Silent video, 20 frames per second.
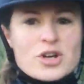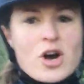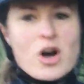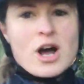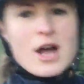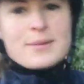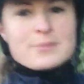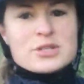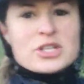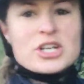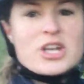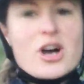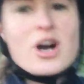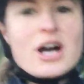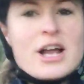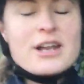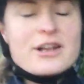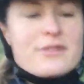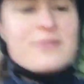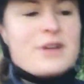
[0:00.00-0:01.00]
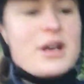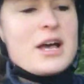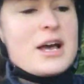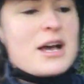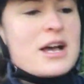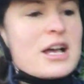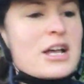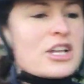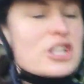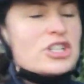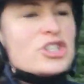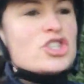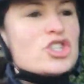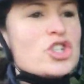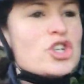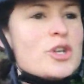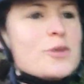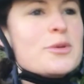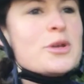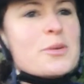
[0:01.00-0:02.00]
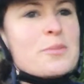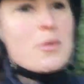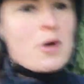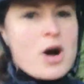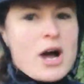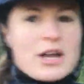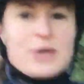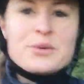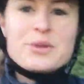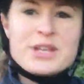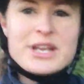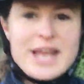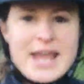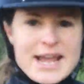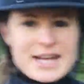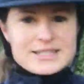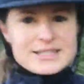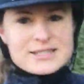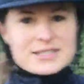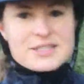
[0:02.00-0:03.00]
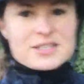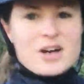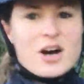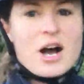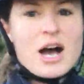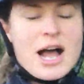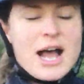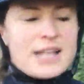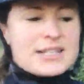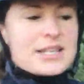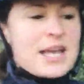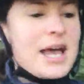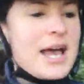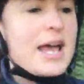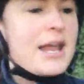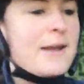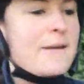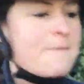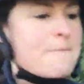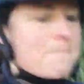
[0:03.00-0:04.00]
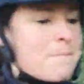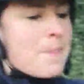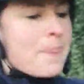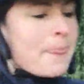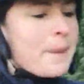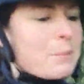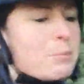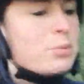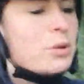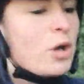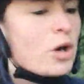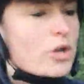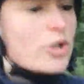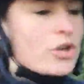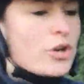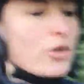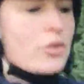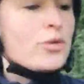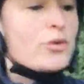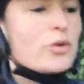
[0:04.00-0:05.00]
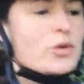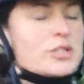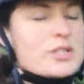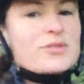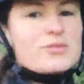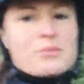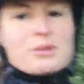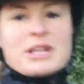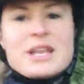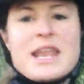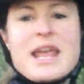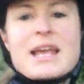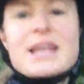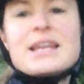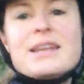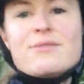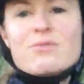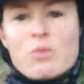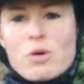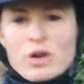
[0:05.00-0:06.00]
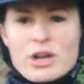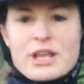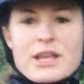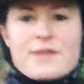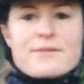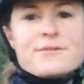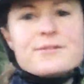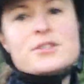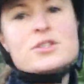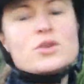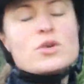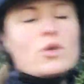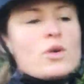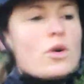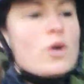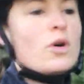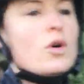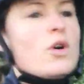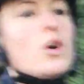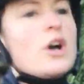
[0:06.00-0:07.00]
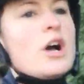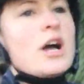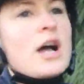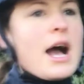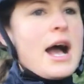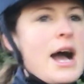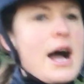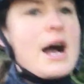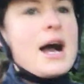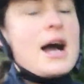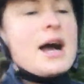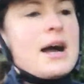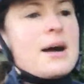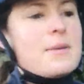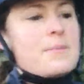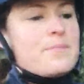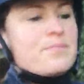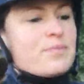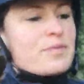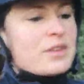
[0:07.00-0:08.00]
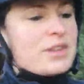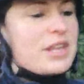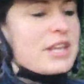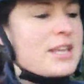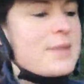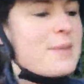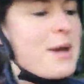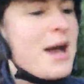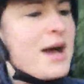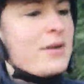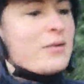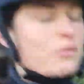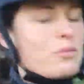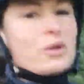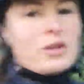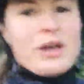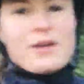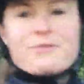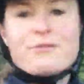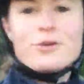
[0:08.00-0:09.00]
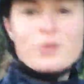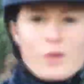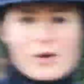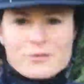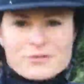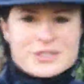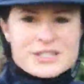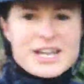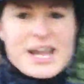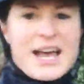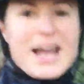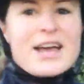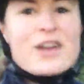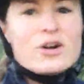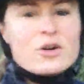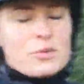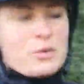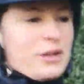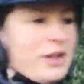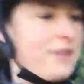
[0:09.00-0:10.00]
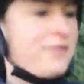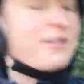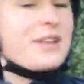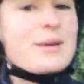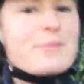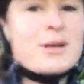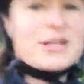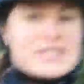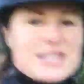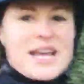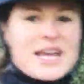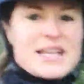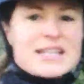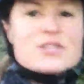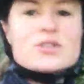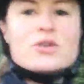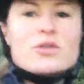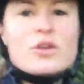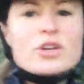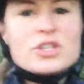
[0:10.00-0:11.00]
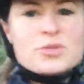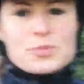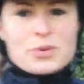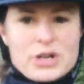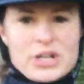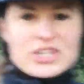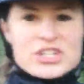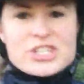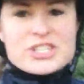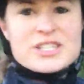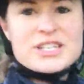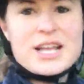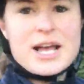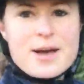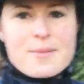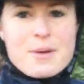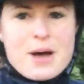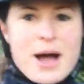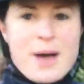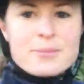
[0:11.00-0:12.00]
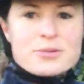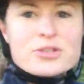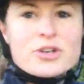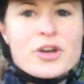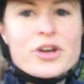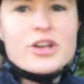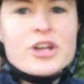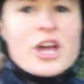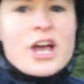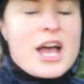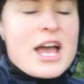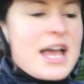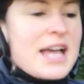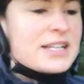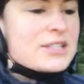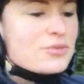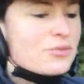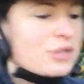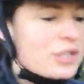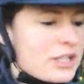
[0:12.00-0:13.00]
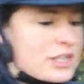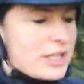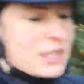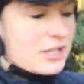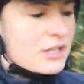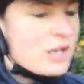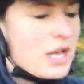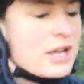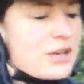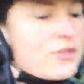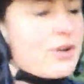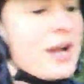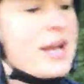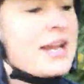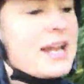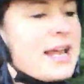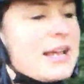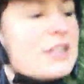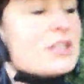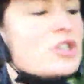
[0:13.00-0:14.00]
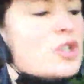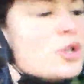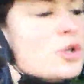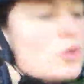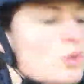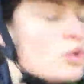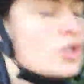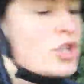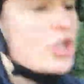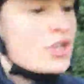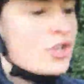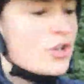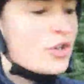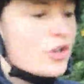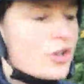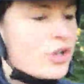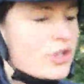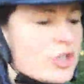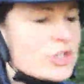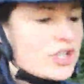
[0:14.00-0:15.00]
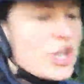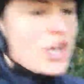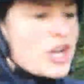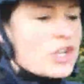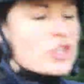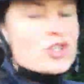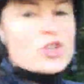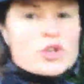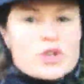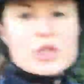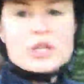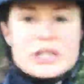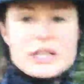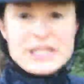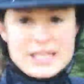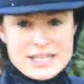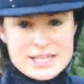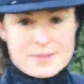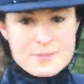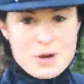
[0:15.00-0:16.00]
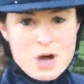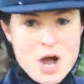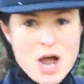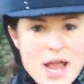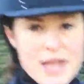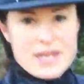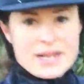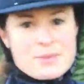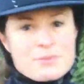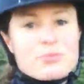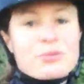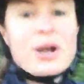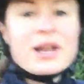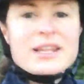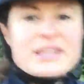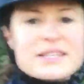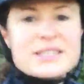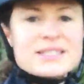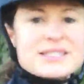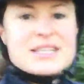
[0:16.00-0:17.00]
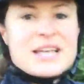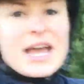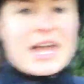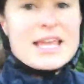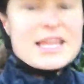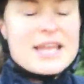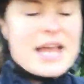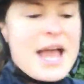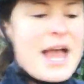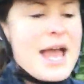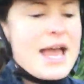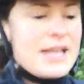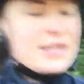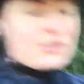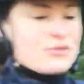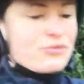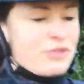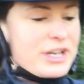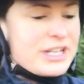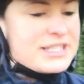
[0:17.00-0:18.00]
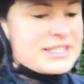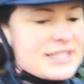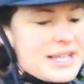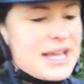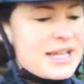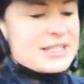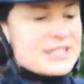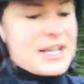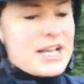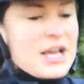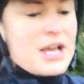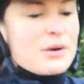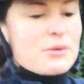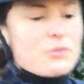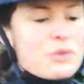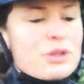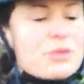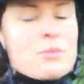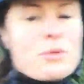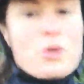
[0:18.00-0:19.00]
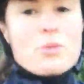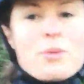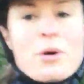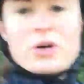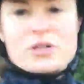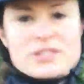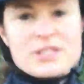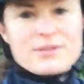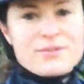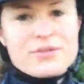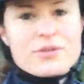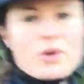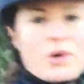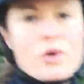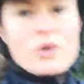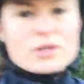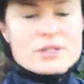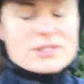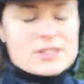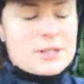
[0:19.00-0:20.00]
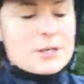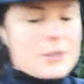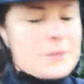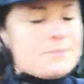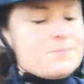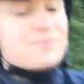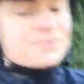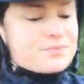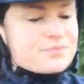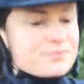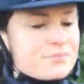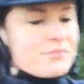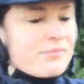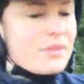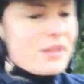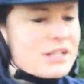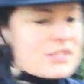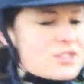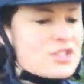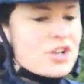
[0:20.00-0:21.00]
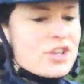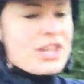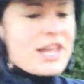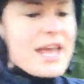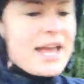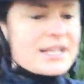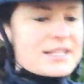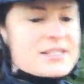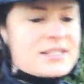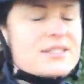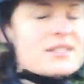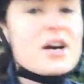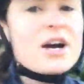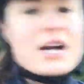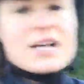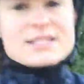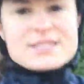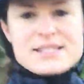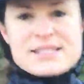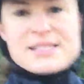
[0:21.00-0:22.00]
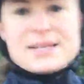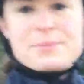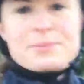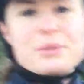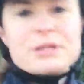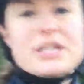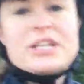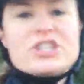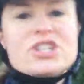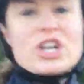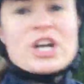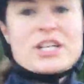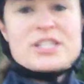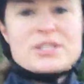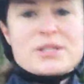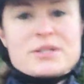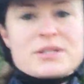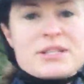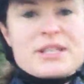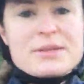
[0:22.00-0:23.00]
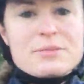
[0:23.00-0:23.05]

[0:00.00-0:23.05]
time to kind of consume your mind with an exercise and block your thoughts from the negative what ifs, or thinking about, will I fall off today, or will I forget my test, all those pressures that come up. So it's really a great tool to use to clear your mind and break your state and reset with more positive thoughts. So the exercise is simply just